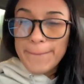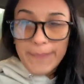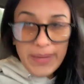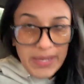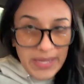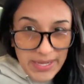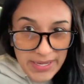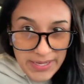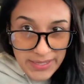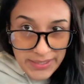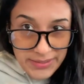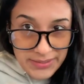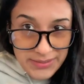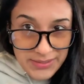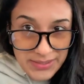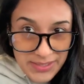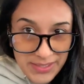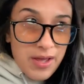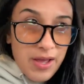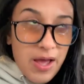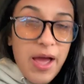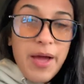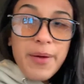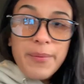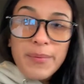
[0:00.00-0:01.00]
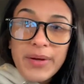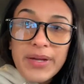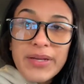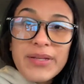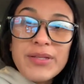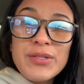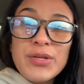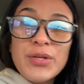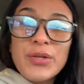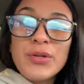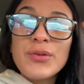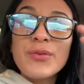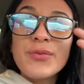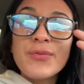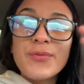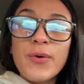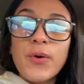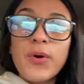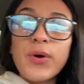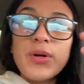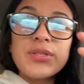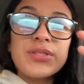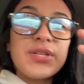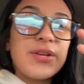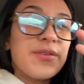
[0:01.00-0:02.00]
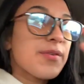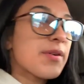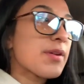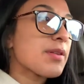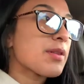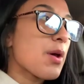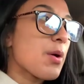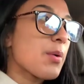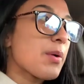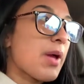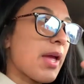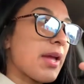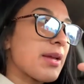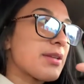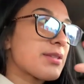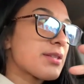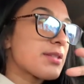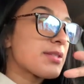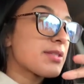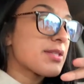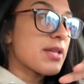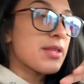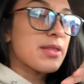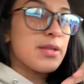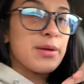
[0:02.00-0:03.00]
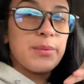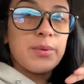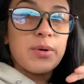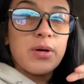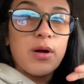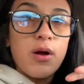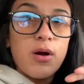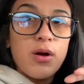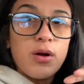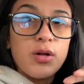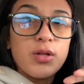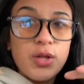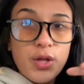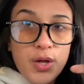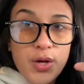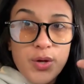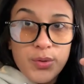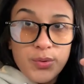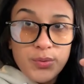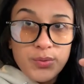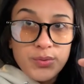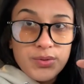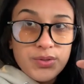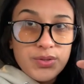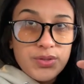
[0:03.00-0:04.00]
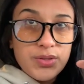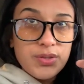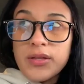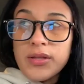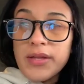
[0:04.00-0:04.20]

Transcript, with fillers: But I went to four different locations and they were all closed.